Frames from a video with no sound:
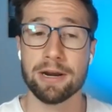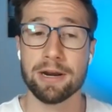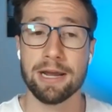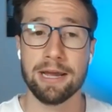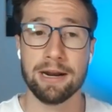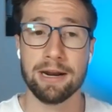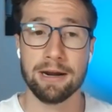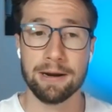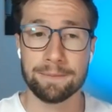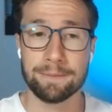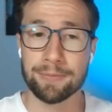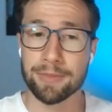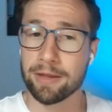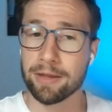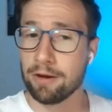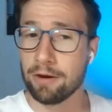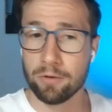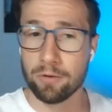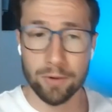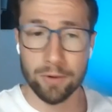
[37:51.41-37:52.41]
And um,
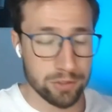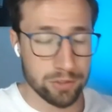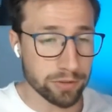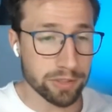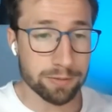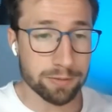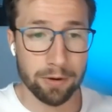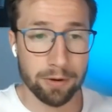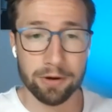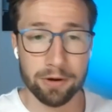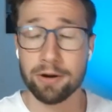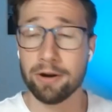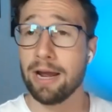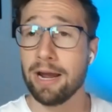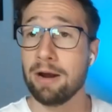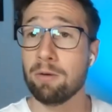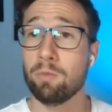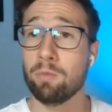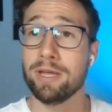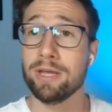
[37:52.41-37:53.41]
we took them on
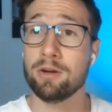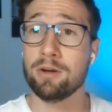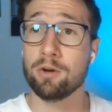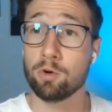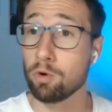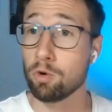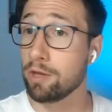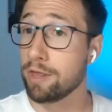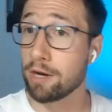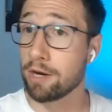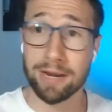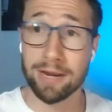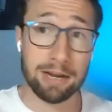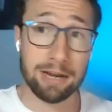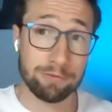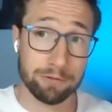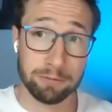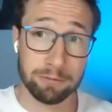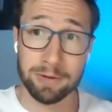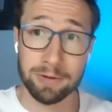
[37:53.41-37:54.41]
and we grew their
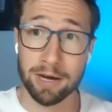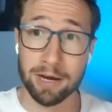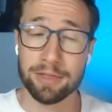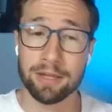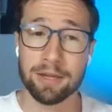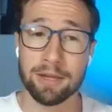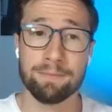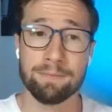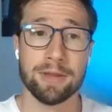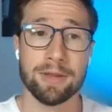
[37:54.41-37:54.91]
account from nothing